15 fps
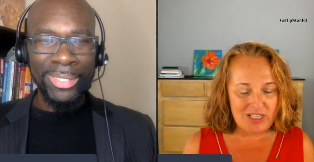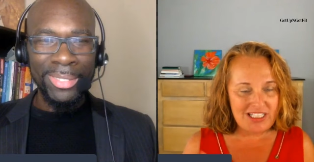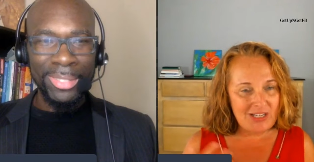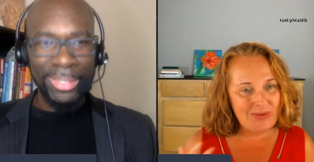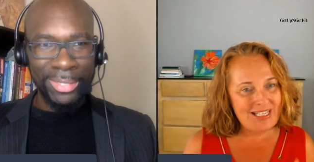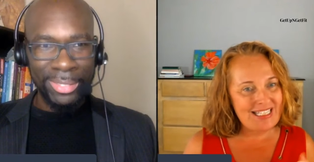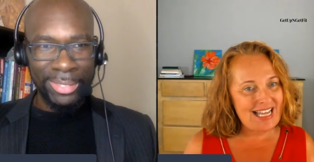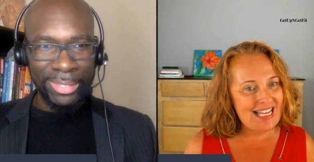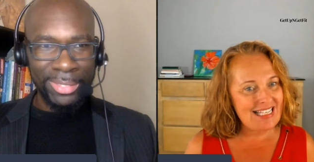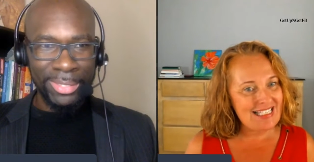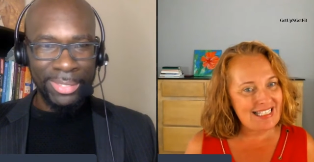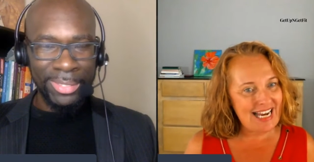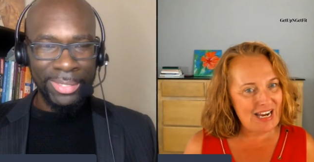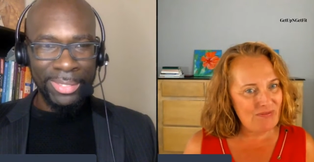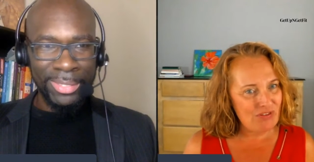Speaker 1: with, so it's that
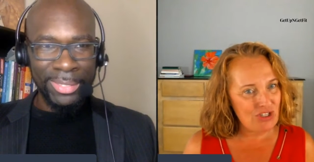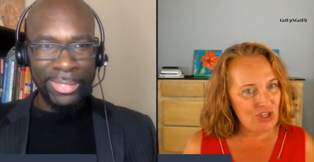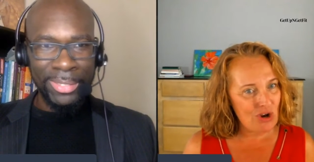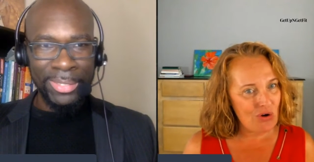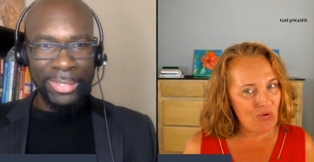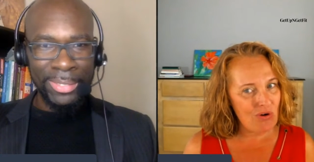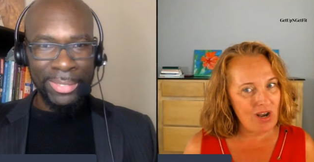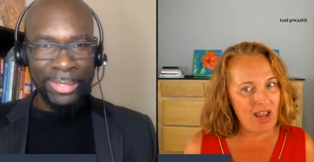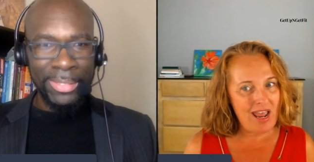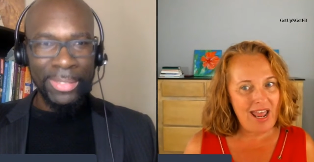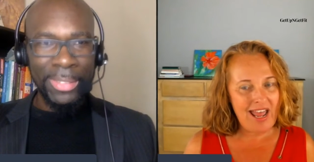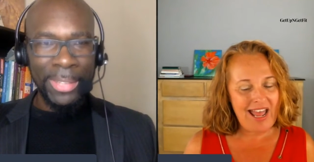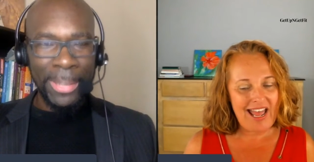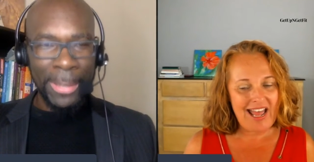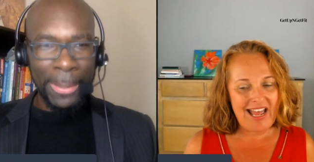safe zone,
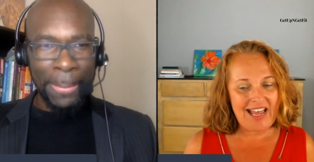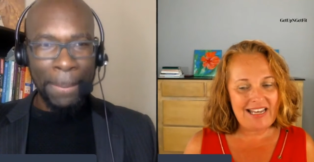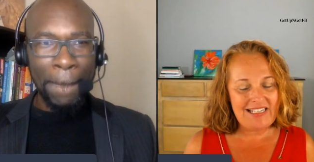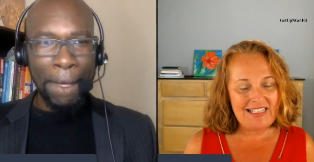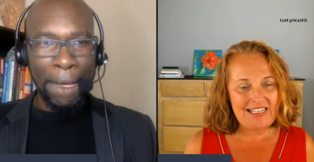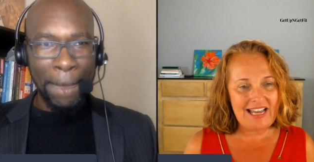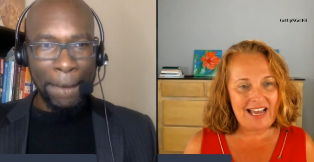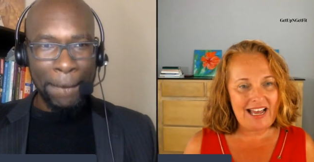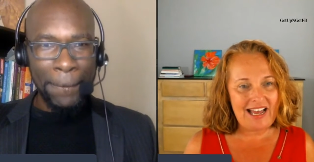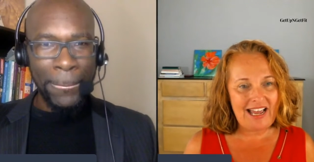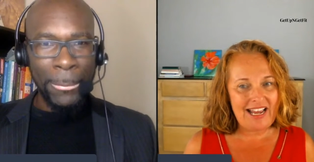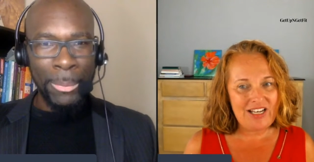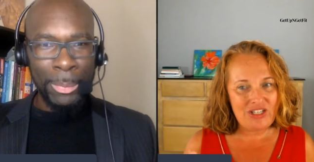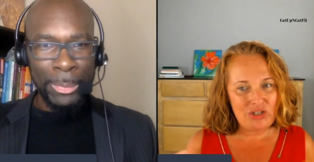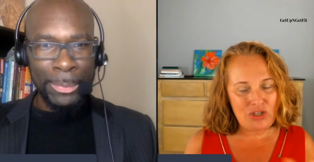uh-huh. and
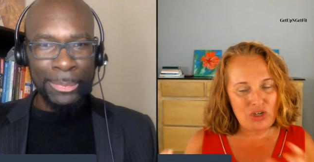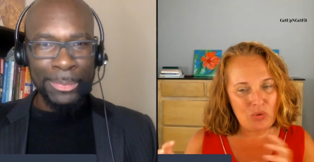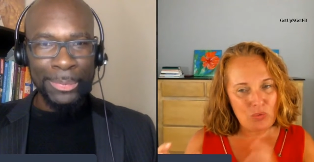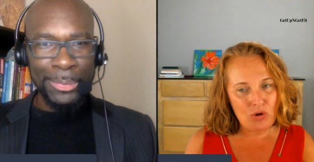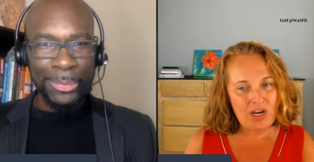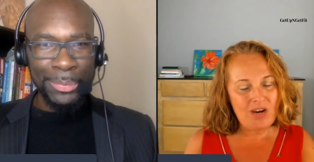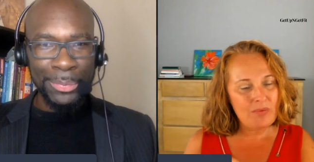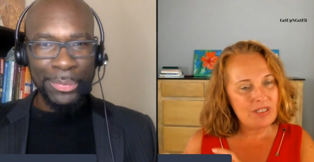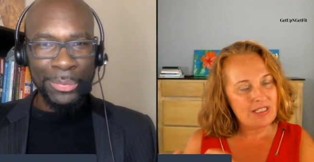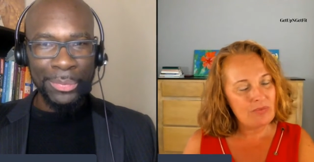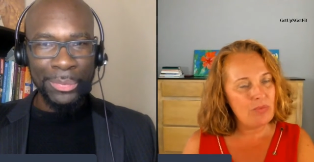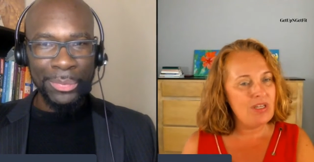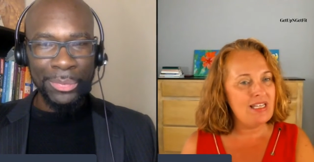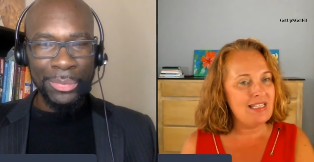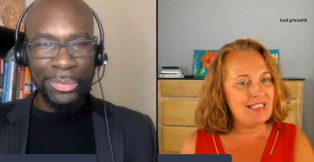uh, and so you're working with
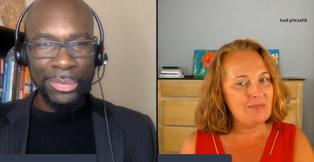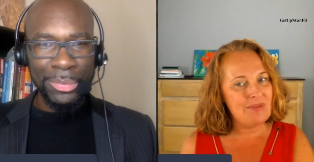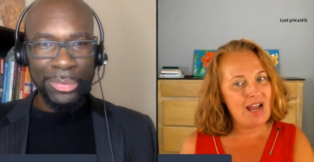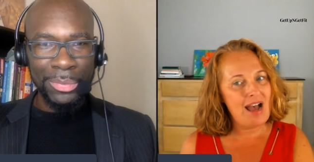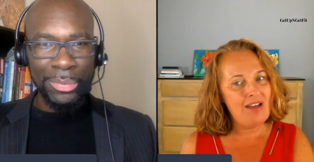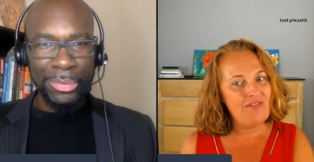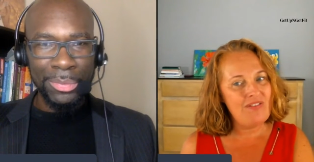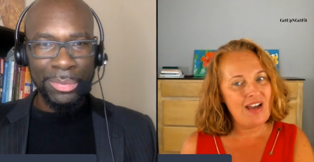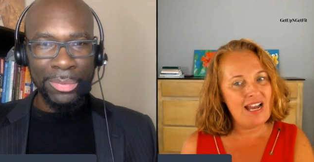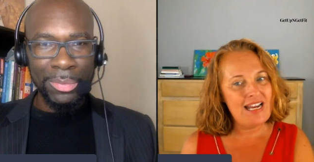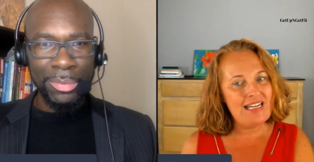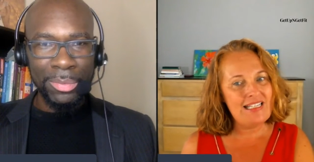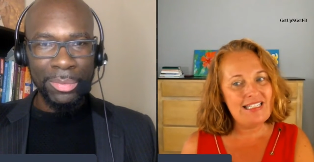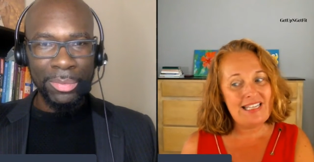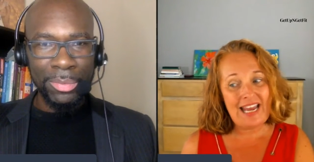some within some
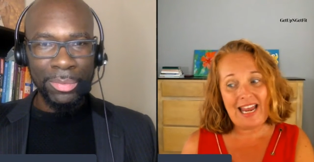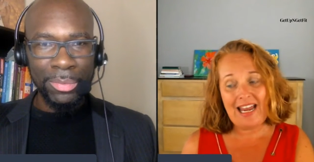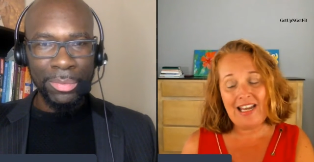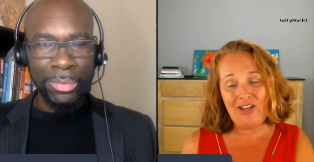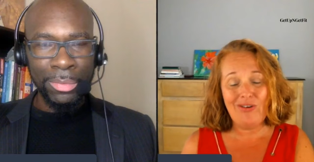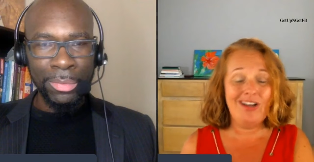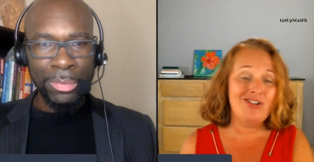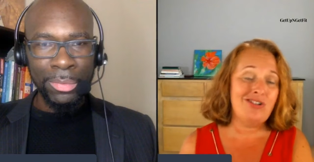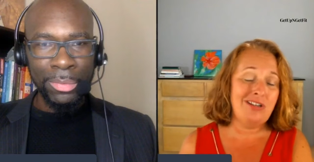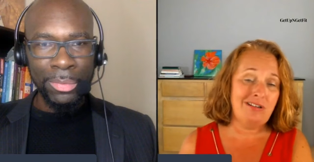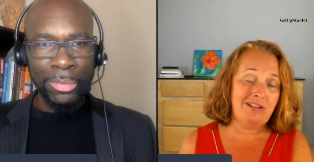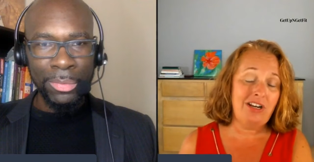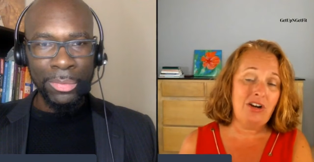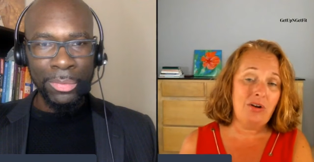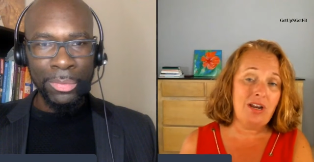confines, and you
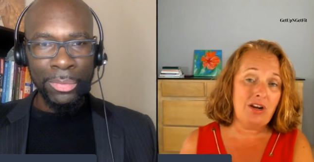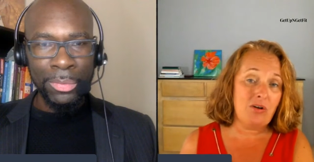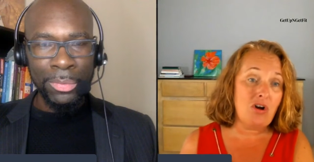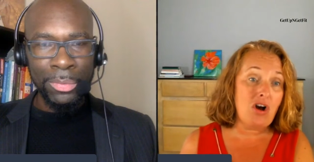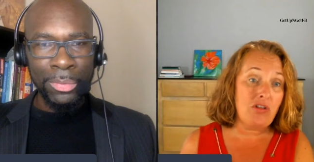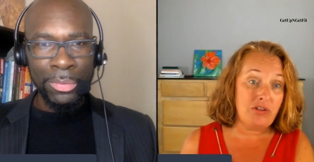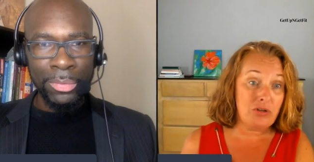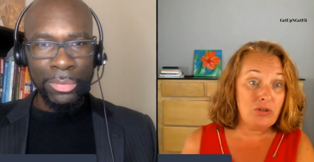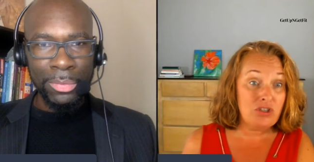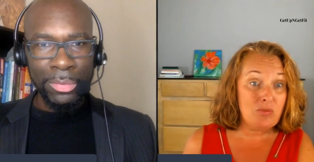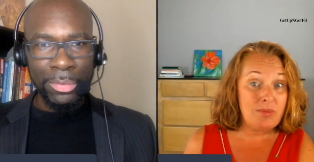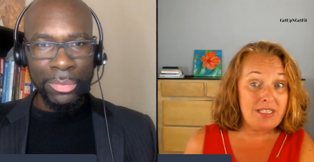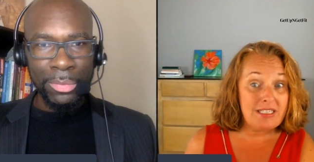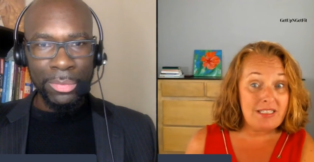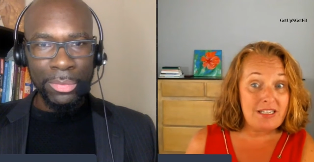actually you know can call the
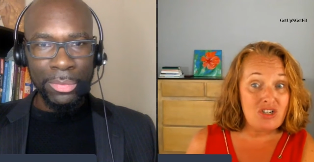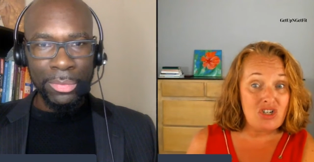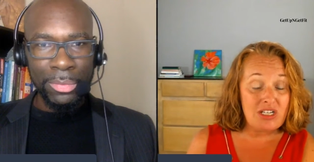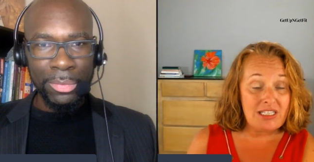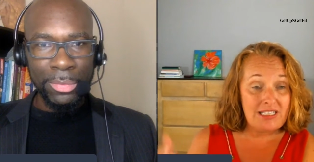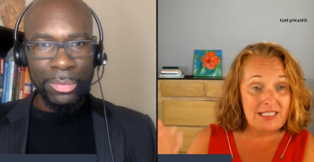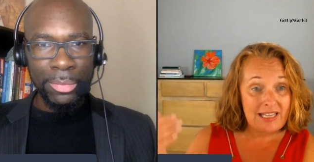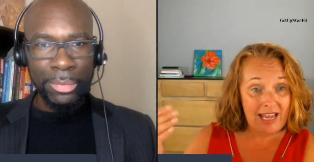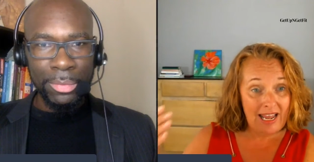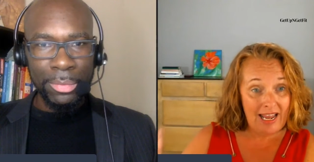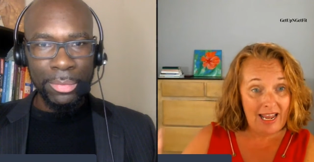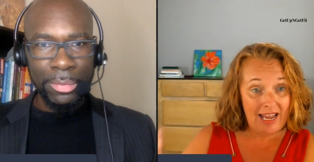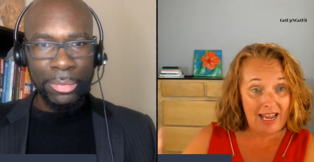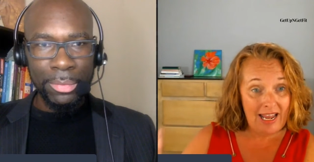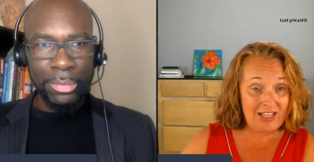ultimate decisions
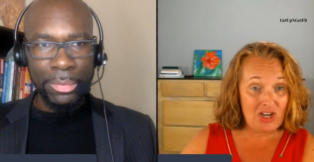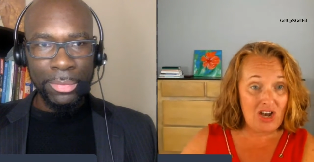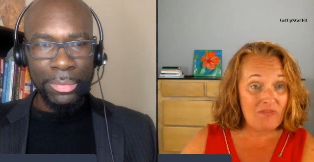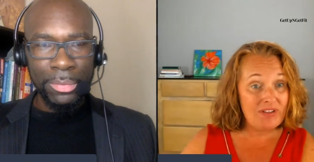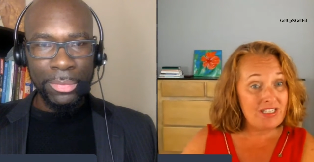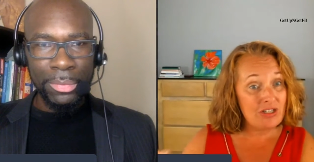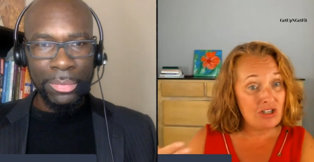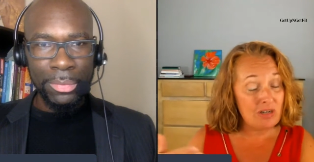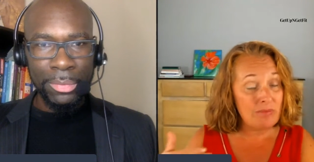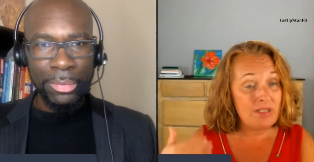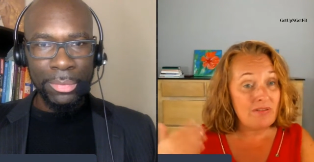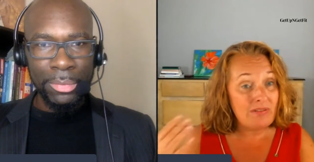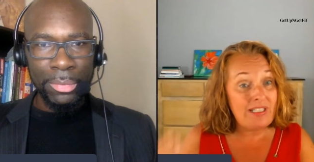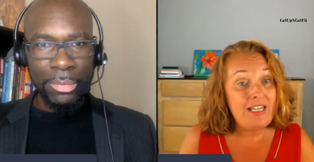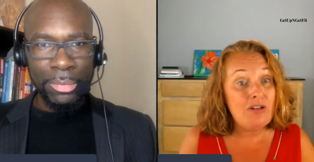in the office in
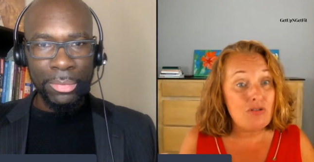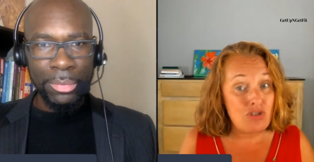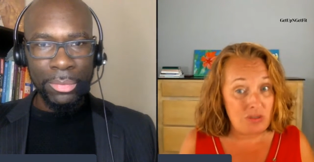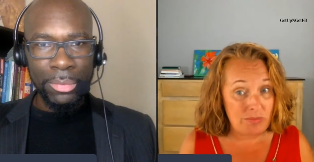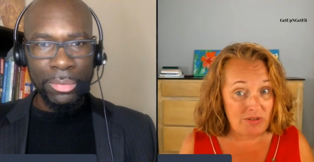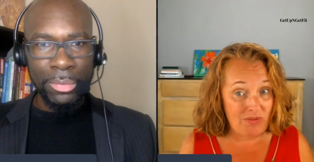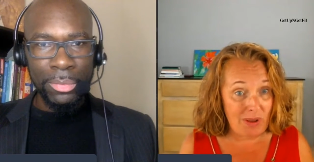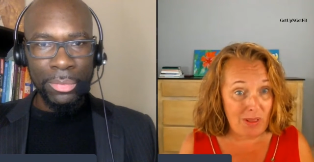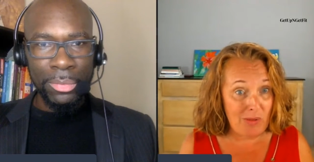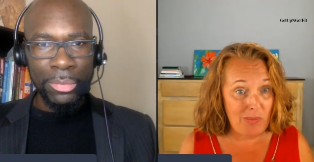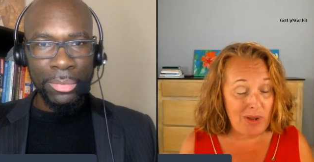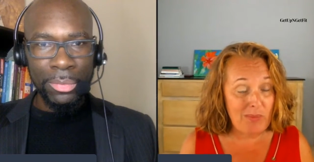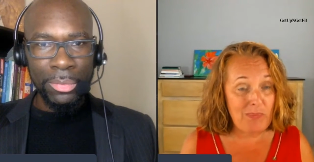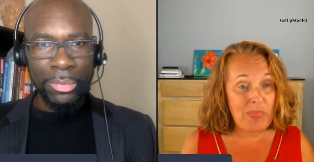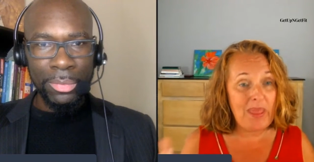terms of leadership
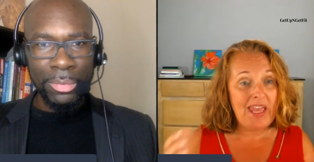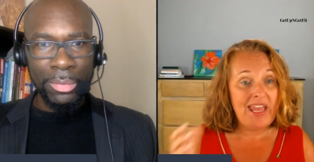development,